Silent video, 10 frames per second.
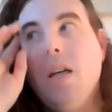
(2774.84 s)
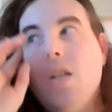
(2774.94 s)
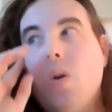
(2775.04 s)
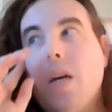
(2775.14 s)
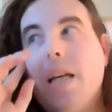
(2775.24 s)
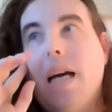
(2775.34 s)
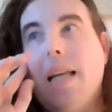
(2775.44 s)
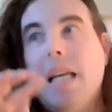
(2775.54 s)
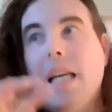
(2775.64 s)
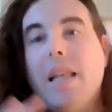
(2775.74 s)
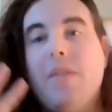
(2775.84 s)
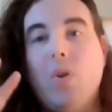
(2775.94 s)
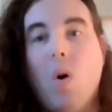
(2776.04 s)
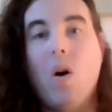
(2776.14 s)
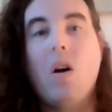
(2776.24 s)
So I think that if
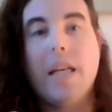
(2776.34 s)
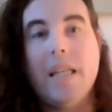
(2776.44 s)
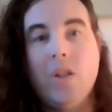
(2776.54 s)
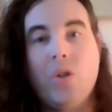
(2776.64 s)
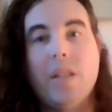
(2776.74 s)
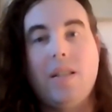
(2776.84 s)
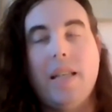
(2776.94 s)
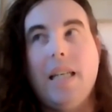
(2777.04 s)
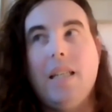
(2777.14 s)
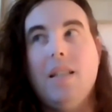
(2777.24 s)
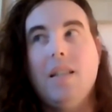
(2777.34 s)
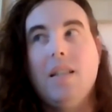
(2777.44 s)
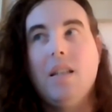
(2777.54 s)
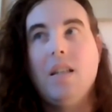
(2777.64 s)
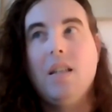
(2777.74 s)
you are interested,
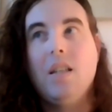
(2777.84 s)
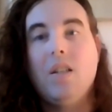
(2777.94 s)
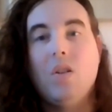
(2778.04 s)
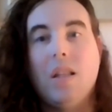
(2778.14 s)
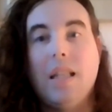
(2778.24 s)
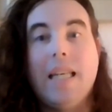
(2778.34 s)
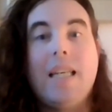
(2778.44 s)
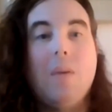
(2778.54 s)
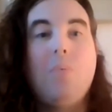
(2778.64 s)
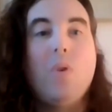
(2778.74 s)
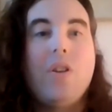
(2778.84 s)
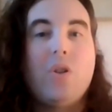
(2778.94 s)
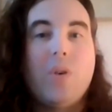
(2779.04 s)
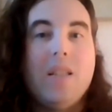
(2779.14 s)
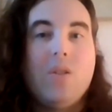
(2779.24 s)
link up with a
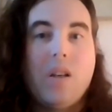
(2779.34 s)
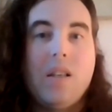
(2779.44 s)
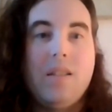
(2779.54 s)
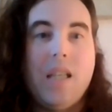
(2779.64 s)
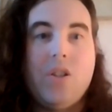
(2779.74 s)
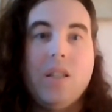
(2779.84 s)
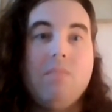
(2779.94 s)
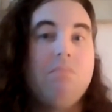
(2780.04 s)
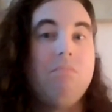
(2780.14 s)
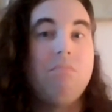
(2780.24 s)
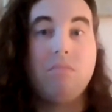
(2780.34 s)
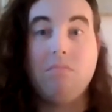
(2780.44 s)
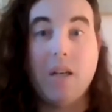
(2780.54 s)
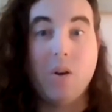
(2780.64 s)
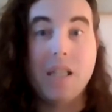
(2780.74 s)
trans organization.
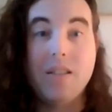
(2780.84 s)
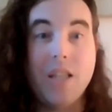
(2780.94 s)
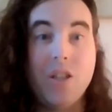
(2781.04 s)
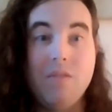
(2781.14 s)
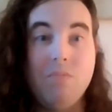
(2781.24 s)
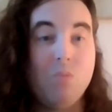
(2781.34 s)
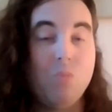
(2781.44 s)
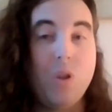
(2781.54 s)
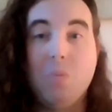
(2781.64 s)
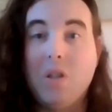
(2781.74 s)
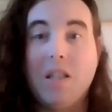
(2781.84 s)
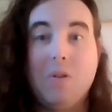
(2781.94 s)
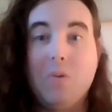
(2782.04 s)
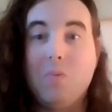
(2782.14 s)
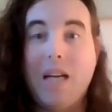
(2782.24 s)
My organization, we would
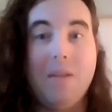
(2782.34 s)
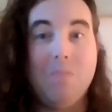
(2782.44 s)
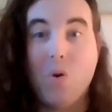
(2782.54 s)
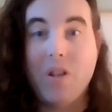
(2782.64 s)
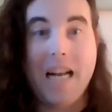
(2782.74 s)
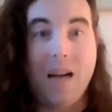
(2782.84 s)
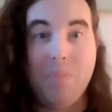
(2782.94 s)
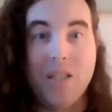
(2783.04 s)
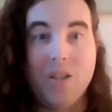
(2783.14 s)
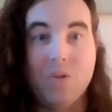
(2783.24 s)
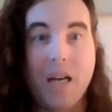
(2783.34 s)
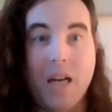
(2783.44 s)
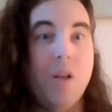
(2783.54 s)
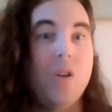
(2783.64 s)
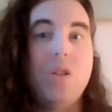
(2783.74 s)
more than happy to, right?
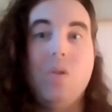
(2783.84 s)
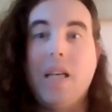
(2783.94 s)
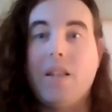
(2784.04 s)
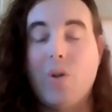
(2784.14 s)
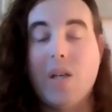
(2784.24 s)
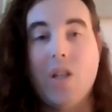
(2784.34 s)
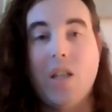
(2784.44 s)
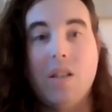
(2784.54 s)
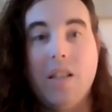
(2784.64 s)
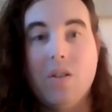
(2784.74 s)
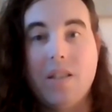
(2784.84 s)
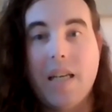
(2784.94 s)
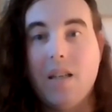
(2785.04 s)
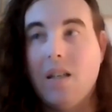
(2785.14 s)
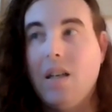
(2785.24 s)
But also like the Transgender Legal
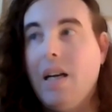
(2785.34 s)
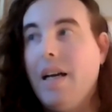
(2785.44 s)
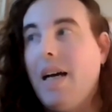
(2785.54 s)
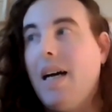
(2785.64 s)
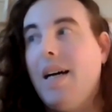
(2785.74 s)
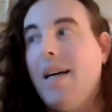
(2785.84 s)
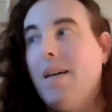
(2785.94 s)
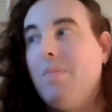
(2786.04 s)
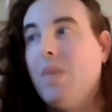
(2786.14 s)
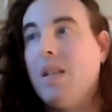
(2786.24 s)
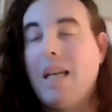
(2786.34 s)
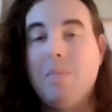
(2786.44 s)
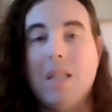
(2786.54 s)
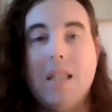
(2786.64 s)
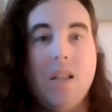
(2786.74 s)
Center,
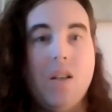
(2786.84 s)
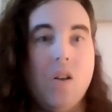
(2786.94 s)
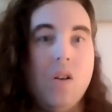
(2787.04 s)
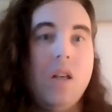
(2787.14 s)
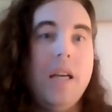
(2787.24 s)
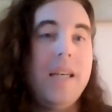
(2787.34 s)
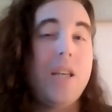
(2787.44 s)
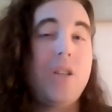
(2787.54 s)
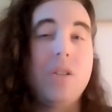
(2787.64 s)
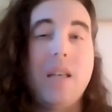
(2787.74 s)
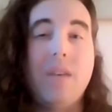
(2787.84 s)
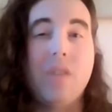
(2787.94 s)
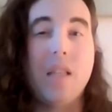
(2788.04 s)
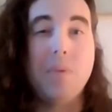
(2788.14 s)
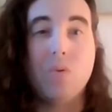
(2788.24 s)
Lambda Legal, National Center for
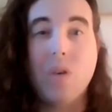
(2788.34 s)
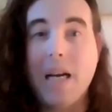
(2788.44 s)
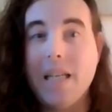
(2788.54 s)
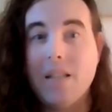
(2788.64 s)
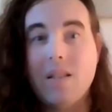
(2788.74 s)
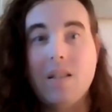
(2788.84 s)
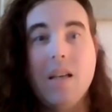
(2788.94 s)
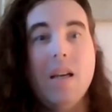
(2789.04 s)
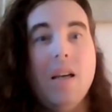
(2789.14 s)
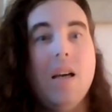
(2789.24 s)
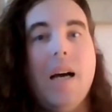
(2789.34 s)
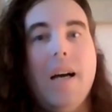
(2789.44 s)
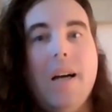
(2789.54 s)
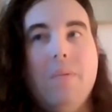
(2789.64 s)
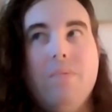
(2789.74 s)
Lesbian Rights.
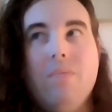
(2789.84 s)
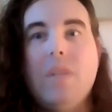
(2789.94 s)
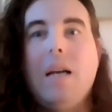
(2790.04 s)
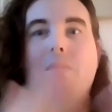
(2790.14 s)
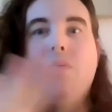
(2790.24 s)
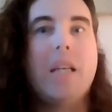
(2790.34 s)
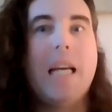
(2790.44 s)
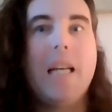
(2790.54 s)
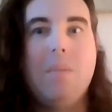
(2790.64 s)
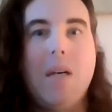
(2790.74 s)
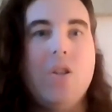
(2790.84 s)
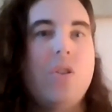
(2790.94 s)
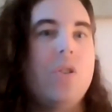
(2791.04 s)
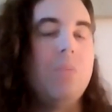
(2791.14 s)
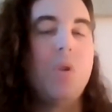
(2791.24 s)
I'm forgetting a bunch.
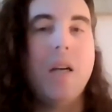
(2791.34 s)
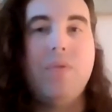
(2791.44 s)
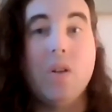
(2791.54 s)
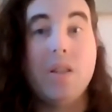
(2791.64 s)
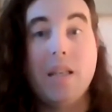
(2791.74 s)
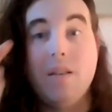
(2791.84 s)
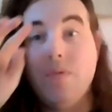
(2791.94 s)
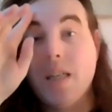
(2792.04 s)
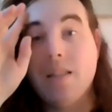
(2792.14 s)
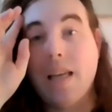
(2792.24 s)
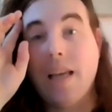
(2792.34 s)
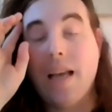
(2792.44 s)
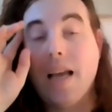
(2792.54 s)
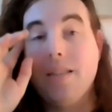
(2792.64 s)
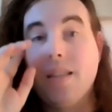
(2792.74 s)
There's some great folks at various
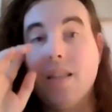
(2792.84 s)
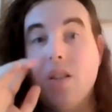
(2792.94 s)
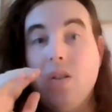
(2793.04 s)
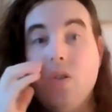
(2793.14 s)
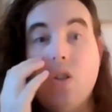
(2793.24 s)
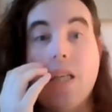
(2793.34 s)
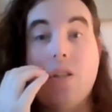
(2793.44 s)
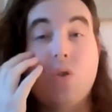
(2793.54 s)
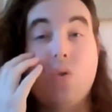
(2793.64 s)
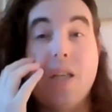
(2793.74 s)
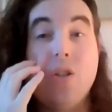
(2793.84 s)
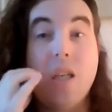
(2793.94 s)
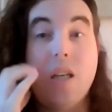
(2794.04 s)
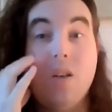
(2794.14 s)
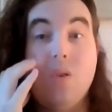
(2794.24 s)
ACLUs, Chase
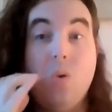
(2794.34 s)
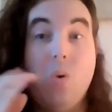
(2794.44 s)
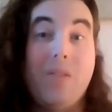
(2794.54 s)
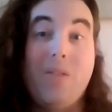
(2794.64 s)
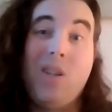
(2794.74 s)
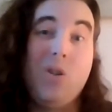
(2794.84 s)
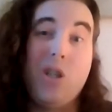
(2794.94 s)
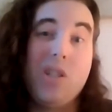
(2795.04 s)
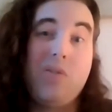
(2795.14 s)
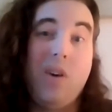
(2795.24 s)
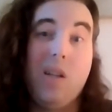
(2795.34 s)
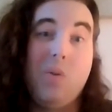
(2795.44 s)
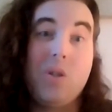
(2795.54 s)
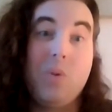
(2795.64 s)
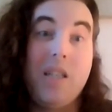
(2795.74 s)
Strangio, who I think you should just follow
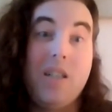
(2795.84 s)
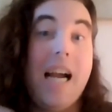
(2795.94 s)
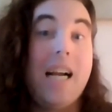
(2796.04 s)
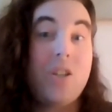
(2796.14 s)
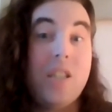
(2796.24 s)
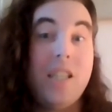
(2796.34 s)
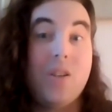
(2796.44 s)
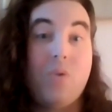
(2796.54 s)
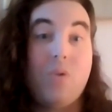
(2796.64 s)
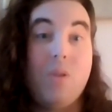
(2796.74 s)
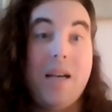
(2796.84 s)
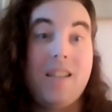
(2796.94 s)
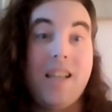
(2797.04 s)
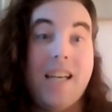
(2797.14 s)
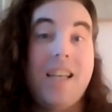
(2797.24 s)
on Twitter. Actually, as a
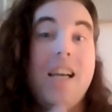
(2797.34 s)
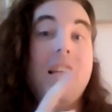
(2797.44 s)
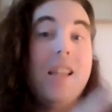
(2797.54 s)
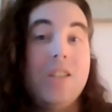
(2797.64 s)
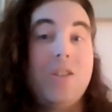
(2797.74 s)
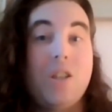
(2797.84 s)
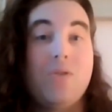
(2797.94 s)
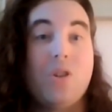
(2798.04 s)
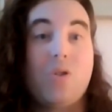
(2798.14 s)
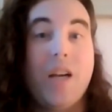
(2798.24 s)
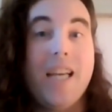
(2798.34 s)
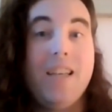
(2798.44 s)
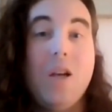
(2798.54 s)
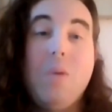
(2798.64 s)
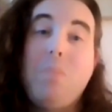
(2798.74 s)
throwback, like listservs are
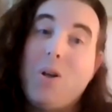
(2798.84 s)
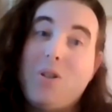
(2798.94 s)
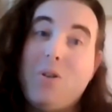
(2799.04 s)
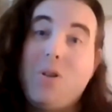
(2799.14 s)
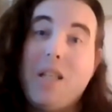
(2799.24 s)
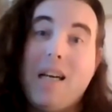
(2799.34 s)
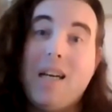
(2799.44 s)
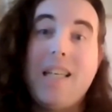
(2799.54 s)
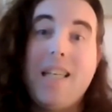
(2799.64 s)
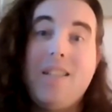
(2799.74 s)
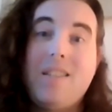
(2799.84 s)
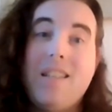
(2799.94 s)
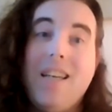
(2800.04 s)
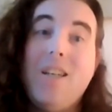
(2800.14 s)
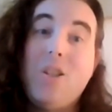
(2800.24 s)
great, but also to the young kids,
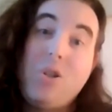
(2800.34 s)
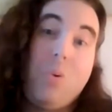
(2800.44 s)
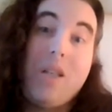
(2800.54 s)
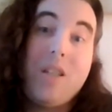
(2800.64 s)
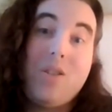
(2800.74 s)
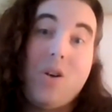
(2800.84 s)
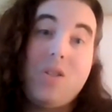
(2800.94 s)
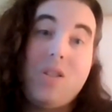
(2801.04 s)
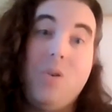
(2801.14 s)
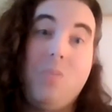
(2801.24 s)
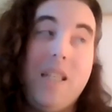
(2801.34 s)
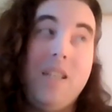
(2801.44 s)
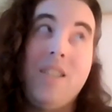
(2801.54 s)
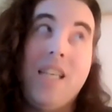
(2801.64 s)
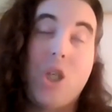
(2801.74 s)
Twitter has also
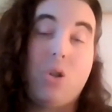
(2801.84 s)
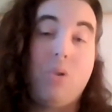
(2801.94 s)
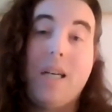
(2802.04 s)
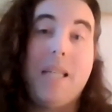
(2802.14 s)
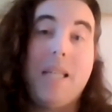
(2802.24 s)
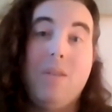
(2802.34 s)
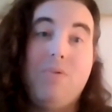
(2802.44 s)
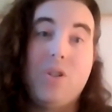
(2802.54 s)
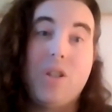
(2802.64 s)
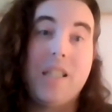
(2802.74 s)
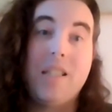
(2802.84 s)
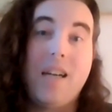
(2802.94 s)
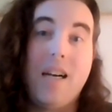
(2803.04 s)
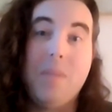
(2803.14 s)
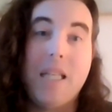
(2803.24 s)
been incredibly helpful during this
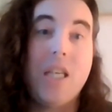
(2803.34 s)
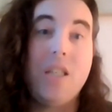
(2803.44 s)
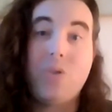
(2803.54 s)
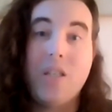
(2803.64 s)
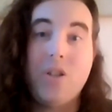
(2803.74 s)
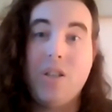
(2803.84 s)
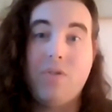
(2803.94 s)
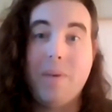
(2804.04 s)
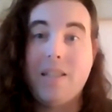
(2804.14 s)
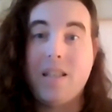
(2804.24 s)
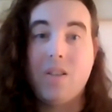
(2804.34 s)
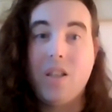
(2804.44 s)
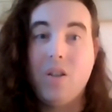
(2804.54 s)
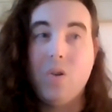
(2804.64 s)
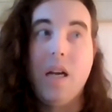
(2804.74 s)
time. Like Chase Strangio from
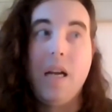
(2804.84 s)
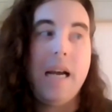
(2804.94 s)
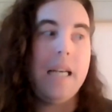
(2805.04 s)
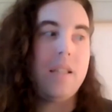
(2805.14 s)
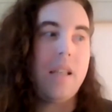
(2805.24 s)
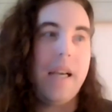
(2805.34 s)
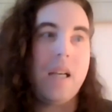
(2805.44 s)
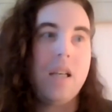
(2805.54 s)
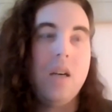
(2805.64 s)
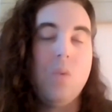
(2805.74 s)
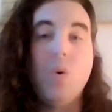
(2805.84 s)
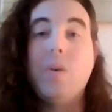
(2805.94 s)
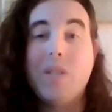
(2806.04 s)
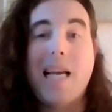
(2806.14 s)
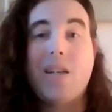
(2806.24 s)
ACLU has like,
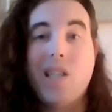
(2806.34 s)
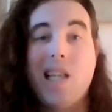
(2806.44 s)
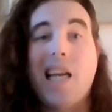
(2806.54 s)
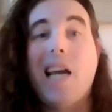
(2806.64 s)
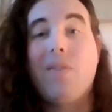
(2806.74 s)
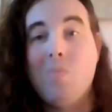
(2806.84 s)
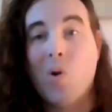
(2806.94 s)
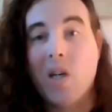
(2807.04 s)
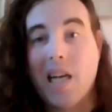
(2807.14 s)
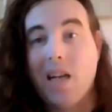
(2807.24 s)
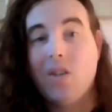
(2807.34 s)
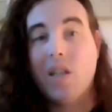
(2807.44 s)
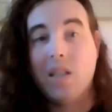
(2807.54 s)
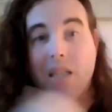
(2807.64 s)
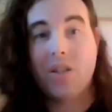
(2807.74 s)
was actually like every morning
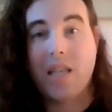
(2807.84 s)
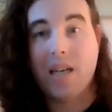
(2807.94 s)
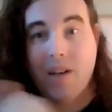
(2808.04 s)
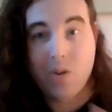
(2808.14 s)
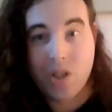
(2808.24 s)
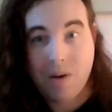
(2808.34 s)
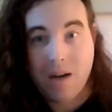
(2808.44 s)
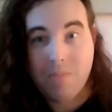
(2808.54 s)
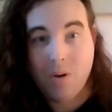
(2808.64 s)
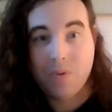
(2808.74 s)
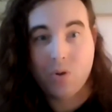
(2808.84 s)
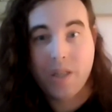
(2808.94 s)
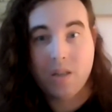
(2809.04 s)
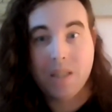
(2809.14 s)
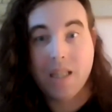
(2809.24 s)
during legislative, I would just pop open
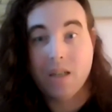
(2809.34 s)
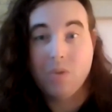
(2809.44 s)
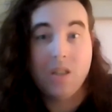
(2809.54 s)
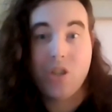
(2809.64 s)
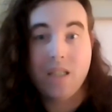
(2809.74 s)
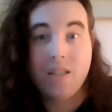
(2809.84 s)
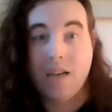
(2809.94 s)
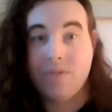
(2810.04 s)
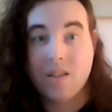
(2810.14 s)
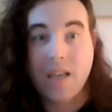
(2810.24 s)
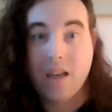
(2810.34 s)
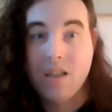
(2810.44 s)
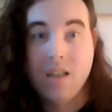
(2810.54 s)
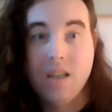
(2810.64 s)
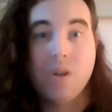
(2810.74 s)
Twitter and be like, what does Chase have to say?
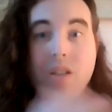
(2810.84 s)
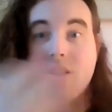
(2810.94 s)
What does